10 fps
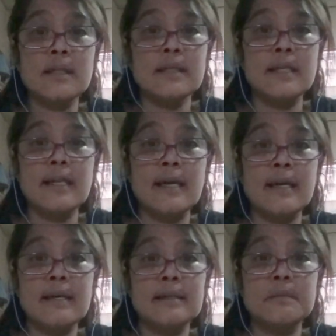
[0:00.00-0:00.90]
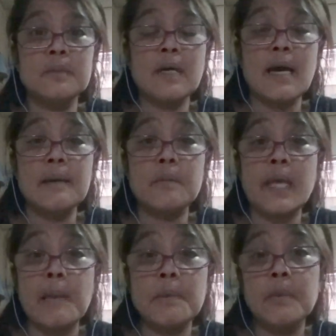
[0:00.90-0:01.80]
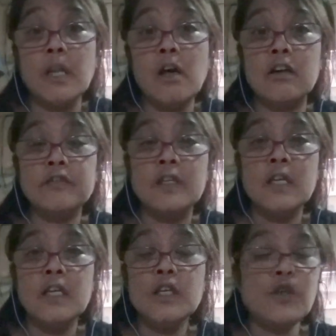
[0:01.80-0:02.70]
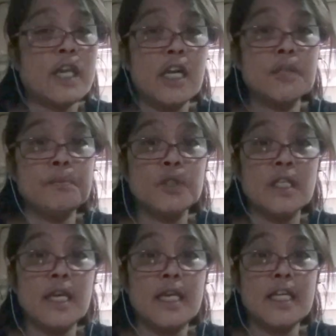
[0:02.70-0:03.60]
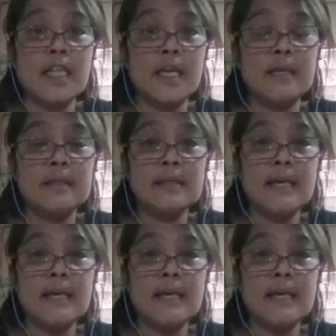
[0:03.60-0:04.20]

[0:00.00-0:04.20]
that I'm capable of, you cannot put anything